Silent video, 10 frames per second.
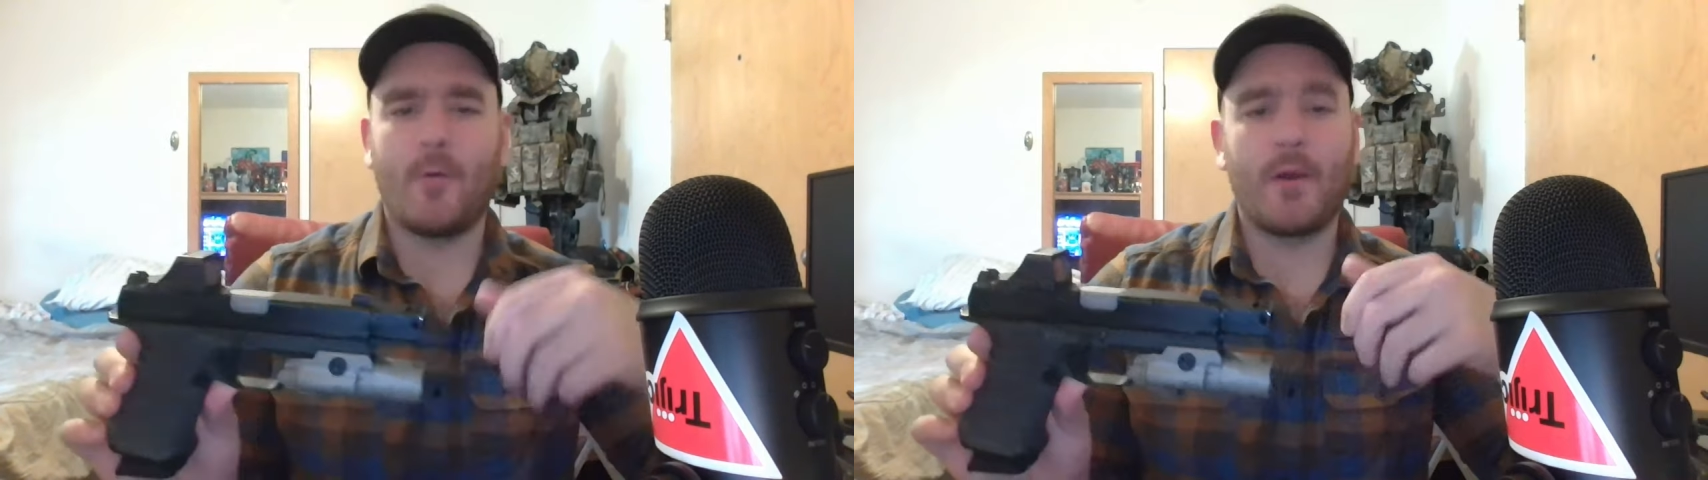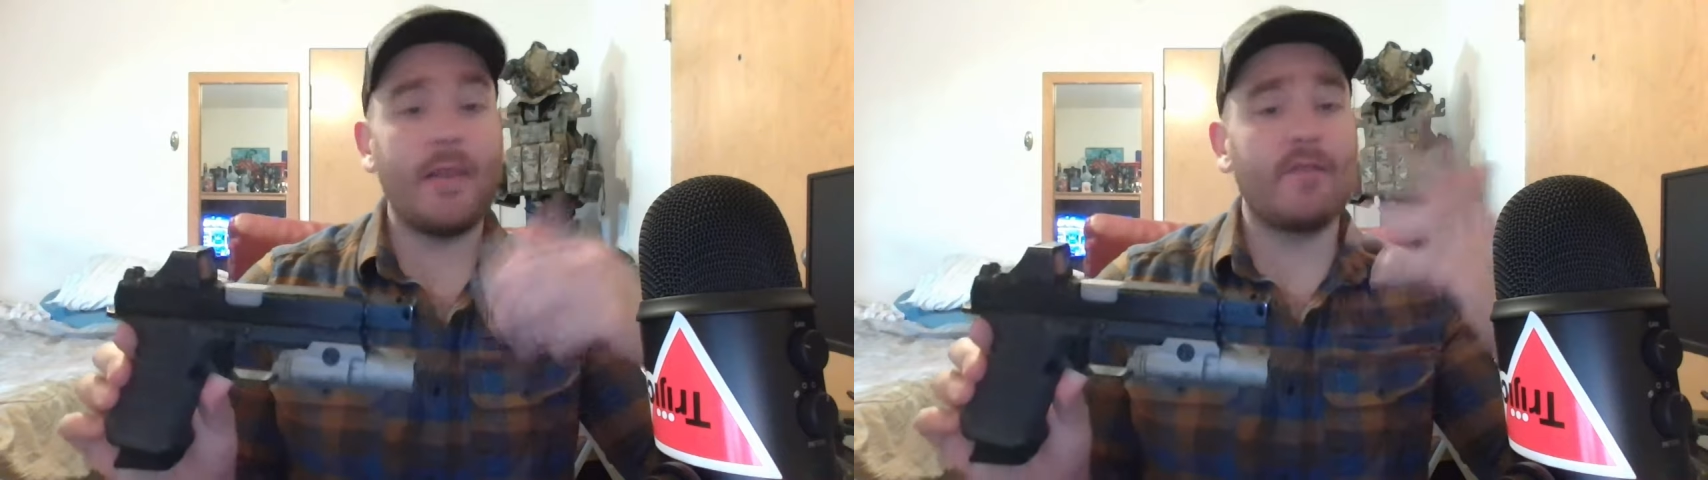
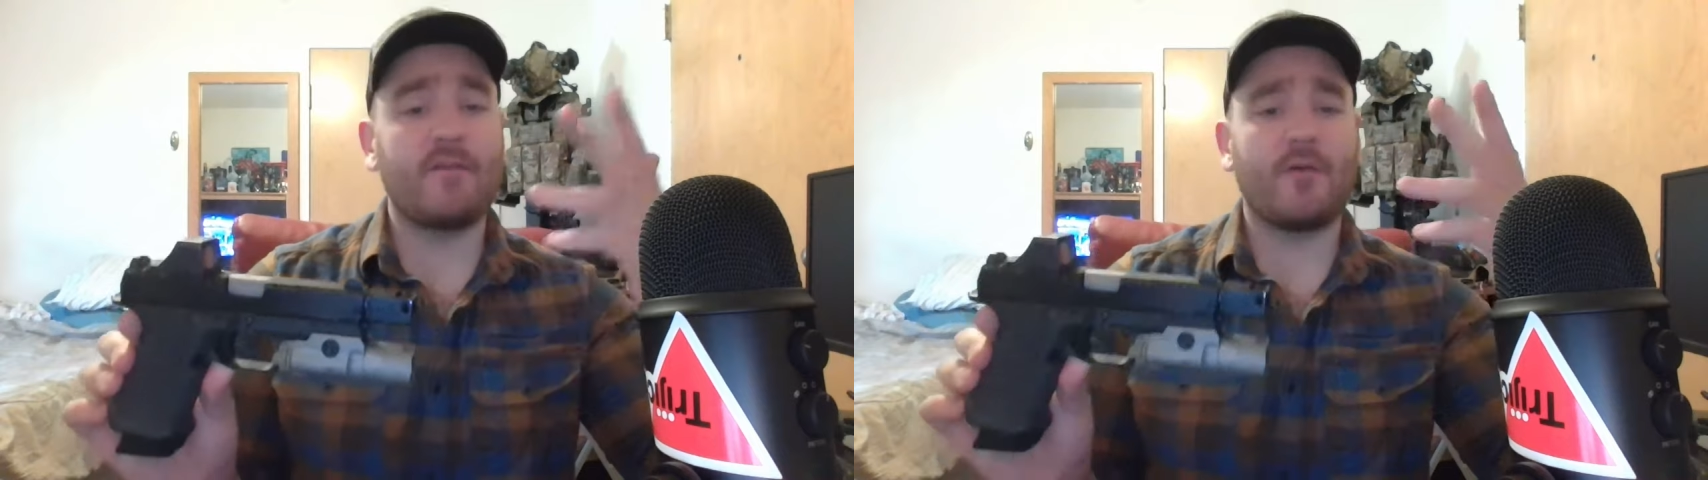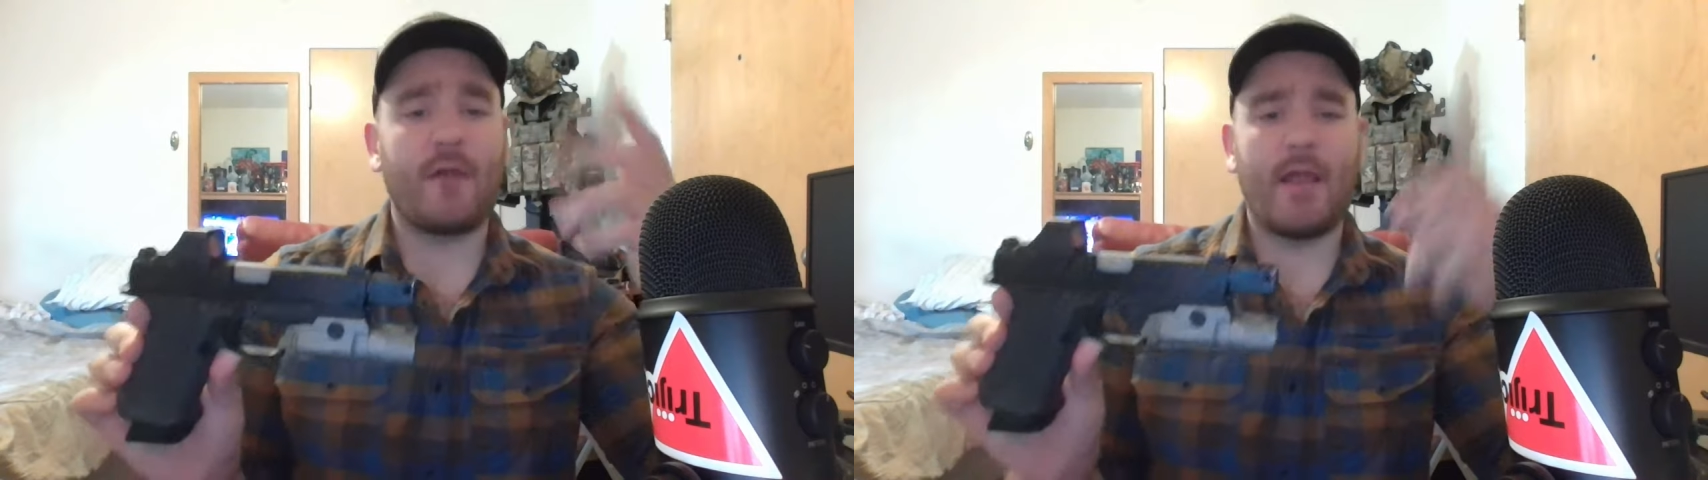or
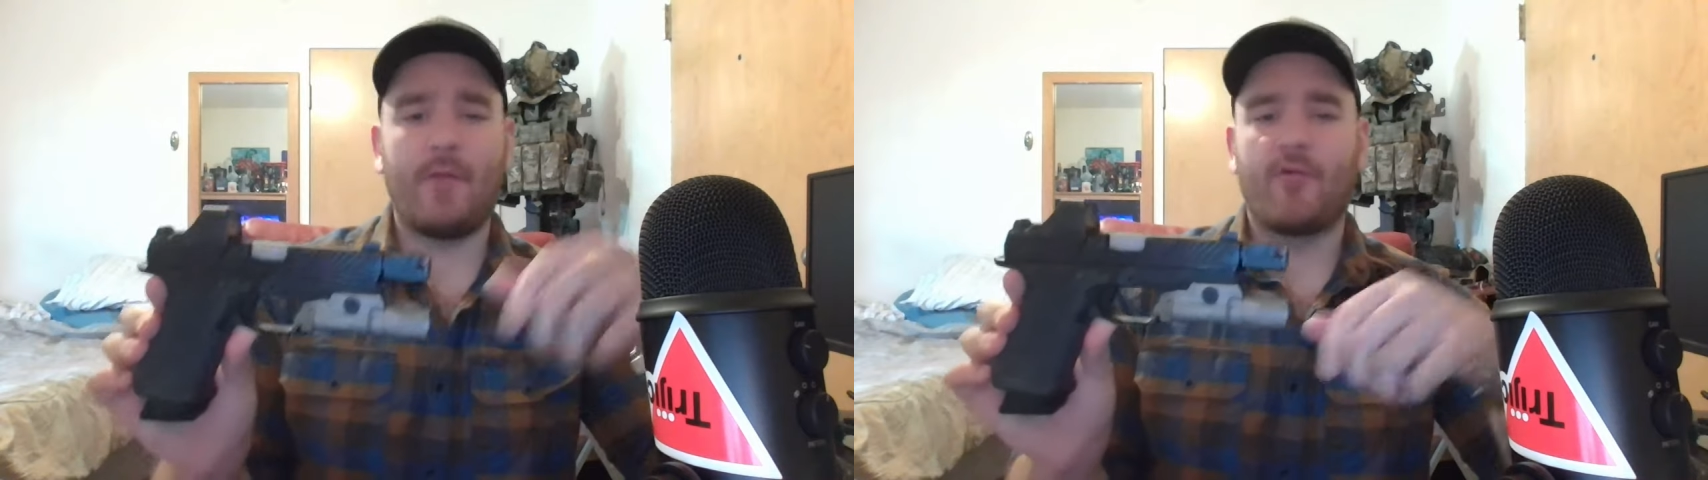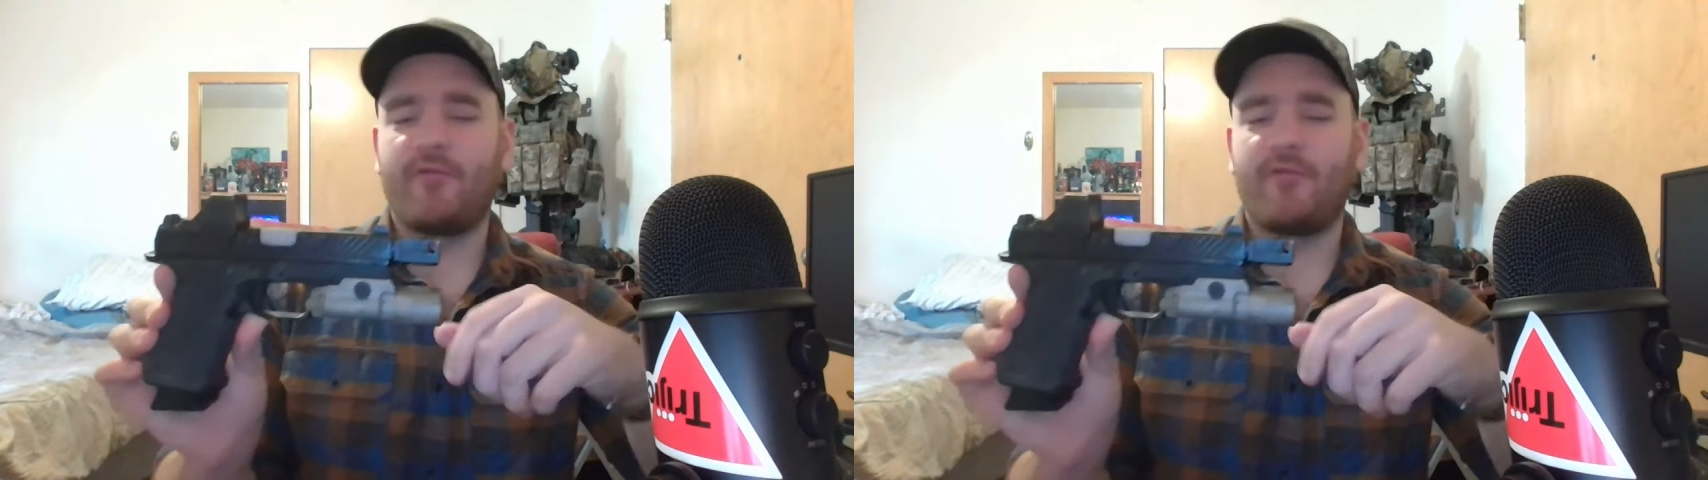Instagram or